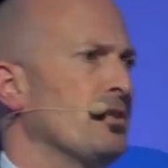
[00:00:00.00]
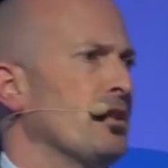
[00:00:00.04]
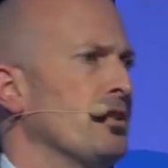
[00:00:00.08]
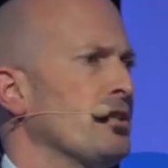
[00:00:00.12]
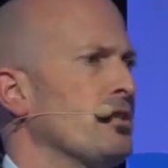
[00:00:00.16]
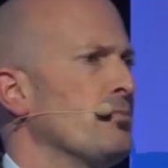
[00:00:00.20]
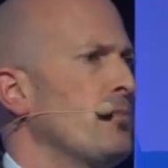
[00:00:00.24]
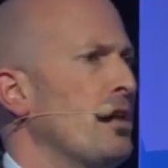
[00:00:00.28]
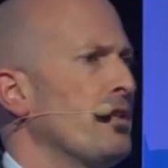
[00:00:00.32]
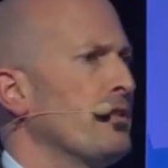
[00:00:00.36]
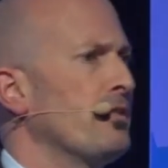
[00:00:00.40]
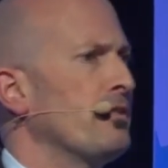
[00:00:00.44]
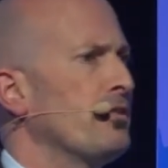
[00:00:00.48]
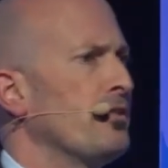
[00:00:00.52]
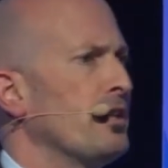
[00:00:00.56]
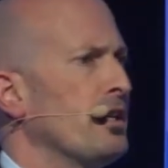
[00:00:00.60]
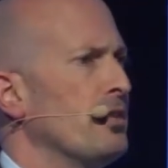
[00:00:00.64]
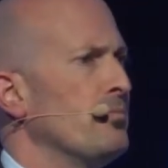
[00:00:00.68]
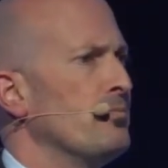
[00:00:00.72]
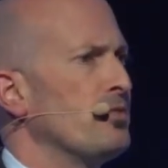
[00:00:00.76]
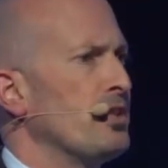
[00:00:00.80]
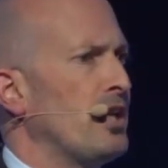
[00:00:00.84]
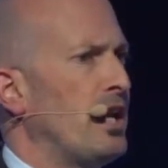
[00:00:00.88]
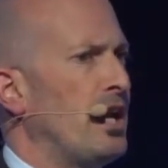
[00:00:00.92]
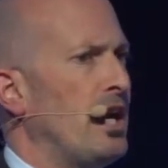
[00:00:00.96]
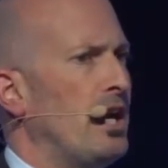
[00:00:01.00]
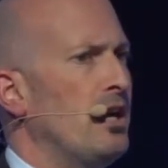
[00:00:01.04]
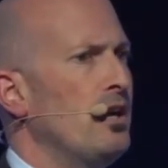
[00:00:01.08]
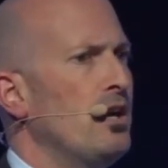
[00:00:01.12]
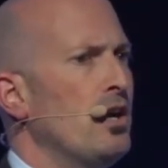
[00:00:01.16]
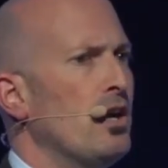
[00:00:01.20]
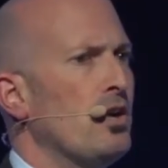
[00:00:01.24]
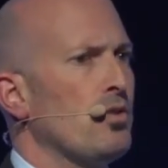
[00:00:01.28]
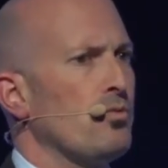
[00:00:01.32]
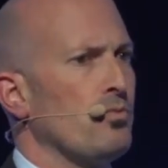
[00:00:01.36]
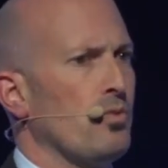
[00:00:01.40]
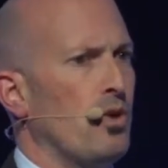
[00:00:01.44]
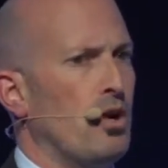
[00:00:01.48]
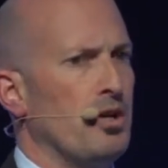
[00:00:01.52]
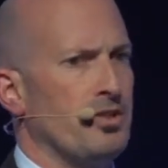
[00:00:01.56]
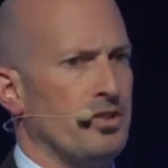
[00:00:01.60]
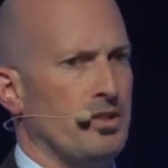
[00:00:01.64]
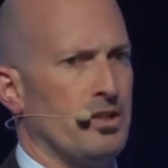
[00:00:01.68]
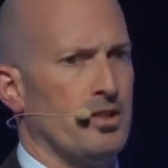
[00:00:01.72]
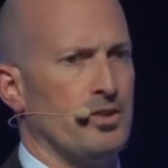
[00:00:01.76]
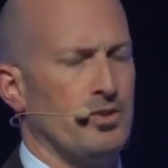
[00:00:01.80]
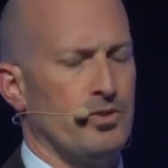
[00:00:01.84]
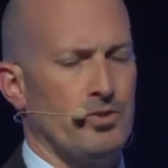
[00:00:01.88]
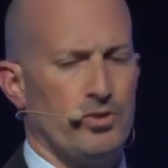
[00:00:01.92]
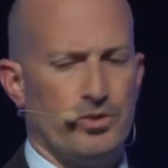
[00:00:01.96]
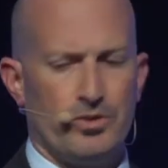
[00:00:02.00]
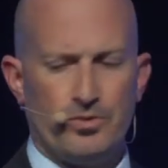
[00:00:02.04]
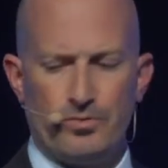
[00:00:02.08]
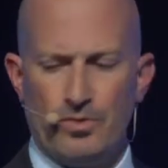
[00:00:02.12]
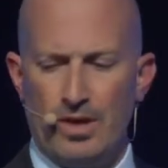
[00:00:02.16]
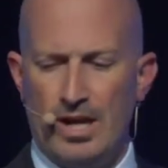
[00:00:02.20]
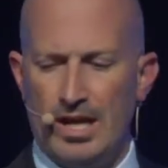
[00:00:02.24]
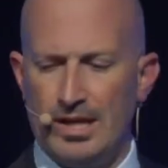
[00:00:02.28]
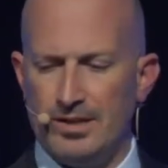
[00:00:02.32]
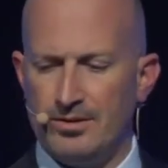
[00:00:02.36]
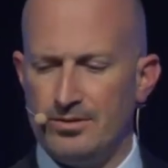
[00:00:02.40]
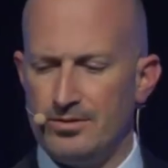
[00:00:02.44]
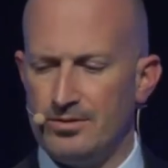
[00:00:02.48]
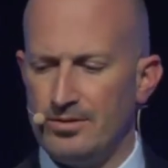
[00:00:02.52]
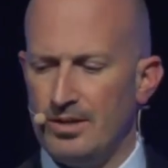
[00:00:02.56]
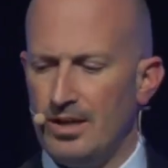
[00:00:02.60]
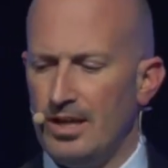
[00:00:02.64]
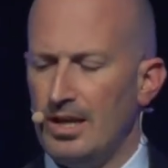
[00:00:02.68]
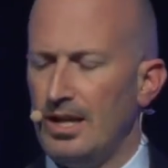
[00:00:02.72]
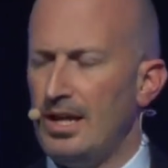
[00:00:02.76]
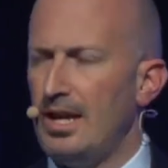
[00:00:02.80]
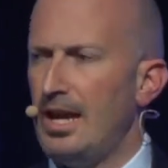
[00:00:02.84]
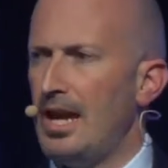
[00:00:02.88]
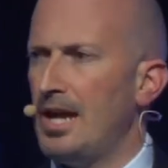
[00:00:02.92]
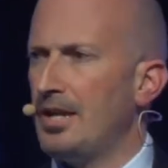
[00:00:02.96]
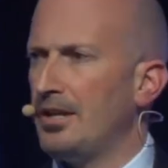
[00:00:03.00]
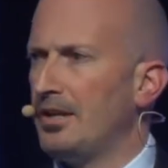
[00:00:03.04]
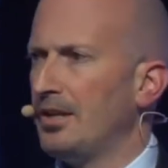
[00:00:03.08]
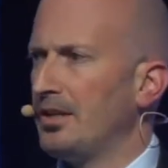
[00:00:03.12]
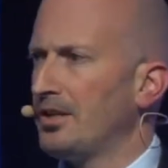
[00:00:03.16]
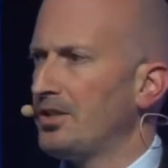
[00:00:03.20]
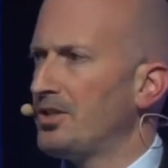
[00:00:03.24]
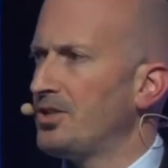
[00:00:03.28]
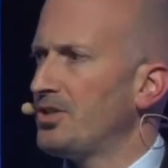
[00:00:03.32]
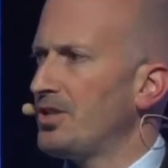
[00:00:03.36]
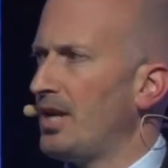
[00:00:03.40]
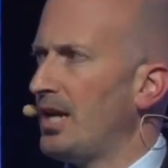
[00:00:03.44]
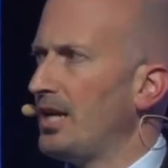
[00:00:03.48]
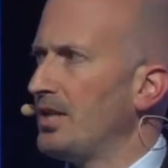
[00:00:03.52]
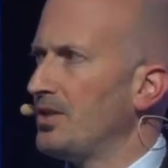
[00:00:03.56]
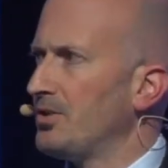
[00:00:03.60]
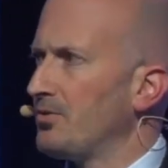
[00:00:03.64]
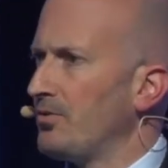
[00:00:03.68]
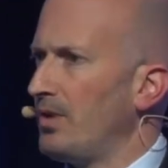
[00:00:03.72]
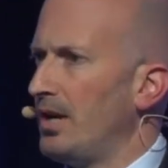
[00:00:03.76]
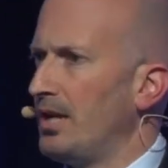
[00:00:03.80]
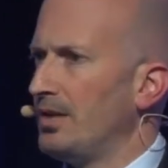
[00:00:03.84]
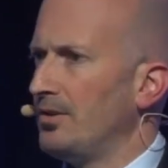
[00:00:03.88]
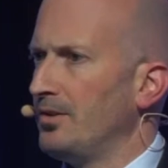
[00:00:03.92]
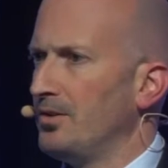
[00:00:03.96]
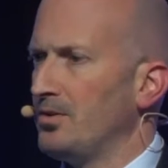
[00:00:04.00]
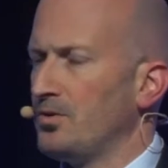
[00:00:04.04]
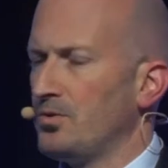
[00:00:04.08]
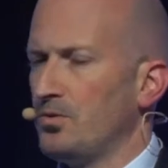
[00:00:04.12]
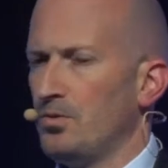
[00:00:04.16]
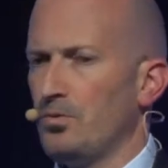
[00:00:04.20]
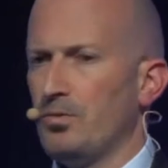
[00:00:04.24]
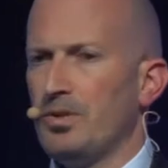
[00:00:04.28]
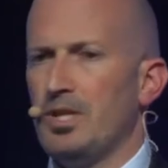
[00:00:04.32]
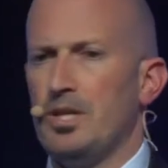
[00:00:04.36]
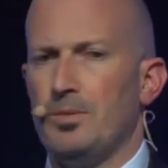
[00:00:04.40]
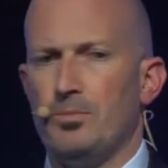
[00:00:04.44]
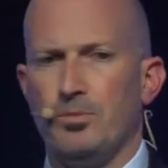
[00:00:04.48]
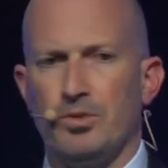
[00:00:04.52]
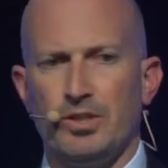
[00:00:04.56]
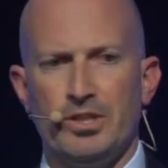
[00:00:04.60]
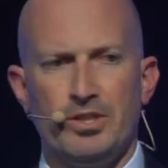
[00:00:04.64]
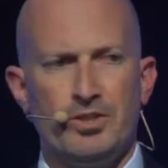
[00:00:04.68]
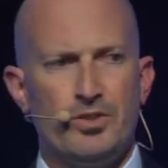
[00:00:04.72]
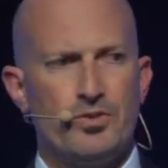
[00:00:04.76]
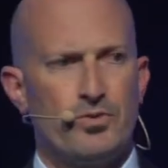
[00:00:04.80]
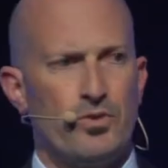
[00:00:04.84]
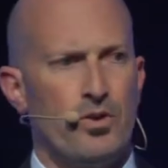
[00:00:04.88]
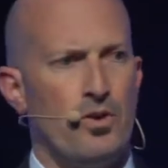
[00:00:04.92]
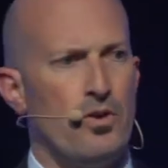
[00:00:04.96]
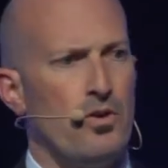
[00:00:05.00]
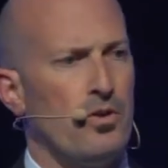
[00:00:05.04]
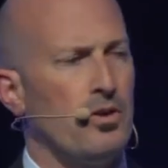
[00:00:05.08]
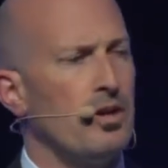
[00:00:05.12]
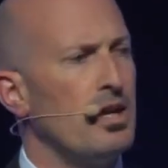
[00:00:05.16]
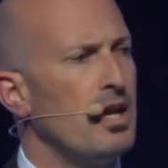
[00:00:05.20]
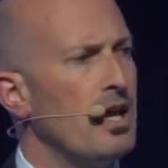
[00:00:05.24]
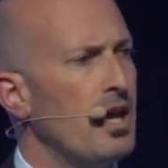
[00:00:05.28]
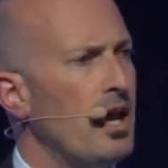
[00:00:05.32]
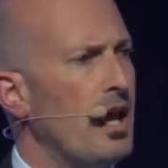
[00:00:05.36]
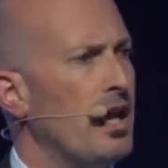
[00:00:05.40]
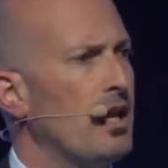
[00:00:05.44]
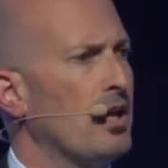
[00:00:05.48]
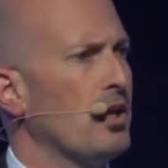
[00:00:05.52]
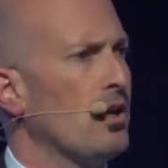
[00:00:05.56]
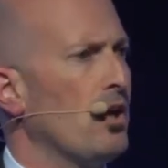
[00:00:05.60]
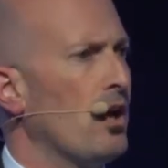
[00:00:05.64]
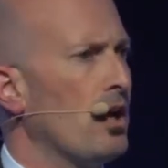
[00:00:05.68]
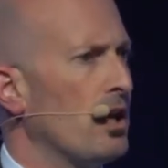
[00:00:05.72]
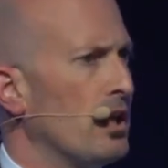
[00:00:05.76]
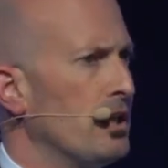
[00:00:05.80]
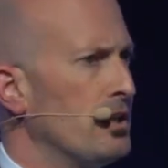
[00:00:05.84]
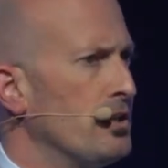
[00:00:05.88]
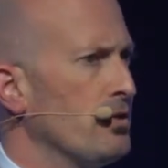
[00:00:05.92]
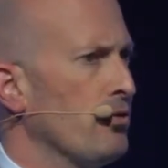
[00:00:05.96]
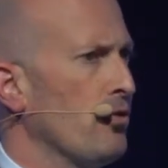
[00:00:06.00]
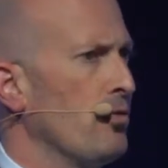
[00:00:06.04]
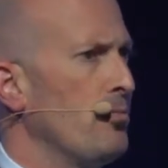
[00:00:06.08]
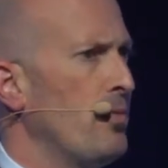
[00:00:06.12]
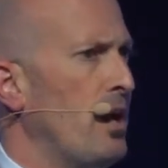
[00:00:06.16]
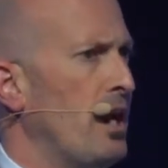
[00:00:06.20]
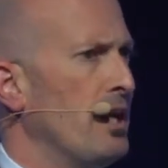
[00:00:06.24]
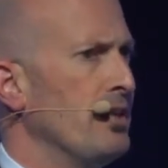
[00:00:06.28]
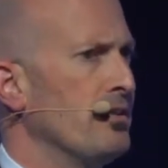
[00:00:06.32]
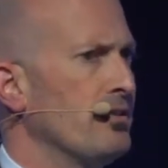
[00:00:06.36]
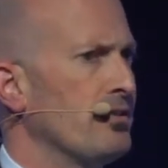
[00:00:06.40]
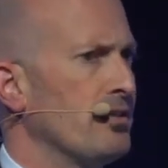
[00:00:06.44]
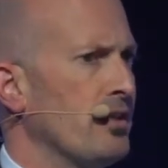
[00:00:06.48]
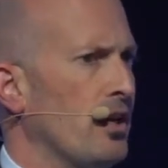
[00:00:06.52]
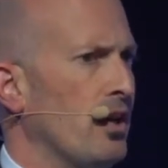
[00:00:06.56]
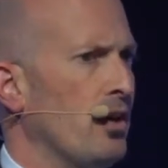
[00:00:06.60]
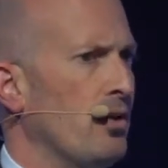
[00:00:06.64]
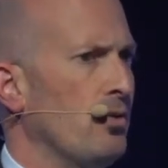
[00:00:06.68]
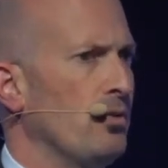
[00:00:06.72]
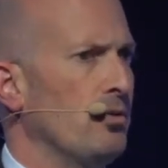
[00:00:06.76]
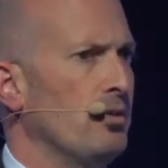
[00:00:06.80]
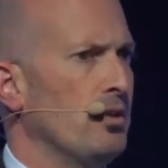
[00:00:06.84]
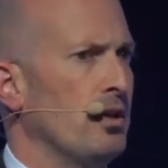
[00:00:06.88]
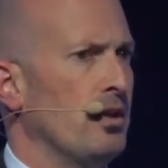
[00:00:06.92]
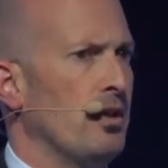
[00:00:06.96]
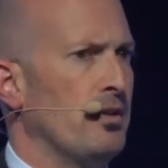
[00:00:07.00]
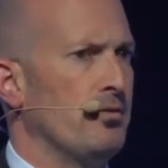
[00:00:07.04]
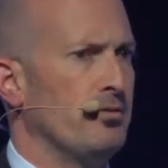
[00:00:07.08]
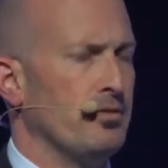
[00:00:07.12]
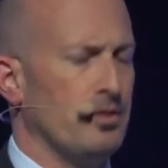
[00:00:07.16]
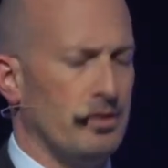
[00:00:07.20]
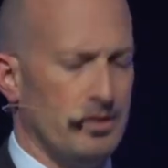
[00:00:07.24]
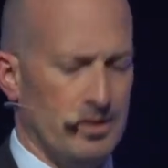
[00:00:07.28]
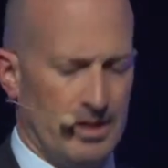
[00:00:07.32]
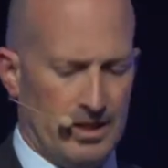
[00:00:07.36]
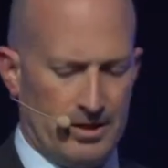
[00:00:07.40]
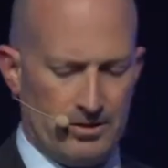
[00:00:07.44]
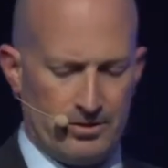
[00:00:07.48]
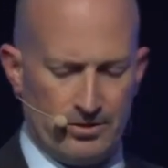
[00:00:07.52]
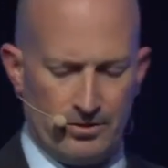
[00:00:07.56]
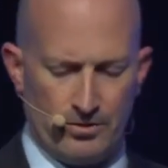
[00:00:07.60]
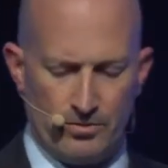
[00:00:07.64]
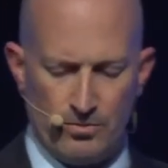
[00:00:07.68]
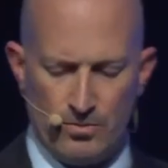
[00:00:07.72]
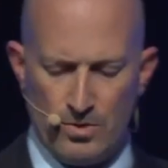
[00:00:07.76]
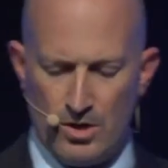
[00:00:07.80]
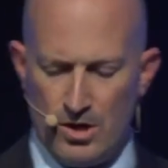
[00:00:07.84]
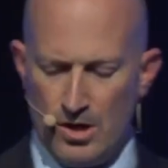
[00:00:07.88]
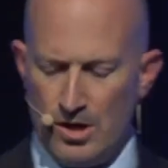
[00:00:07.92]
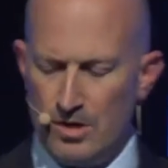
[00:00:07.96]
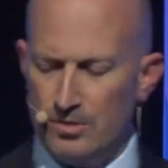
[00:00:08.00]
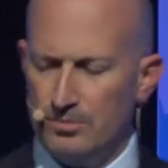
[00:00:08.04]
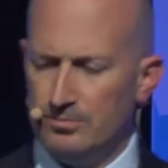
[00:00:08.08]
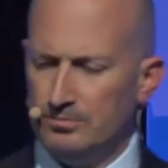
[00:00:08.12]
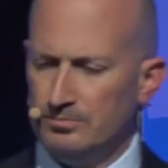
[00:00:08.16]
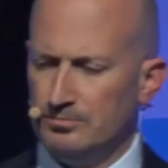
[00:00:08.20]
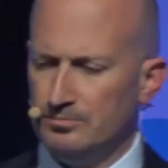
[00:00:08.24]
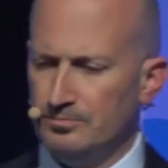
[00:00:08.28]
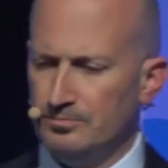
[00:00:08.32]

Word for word: So some other themes are rising interest rates and an exchange rate that's already pretty strong and likely to remain so over the next little while.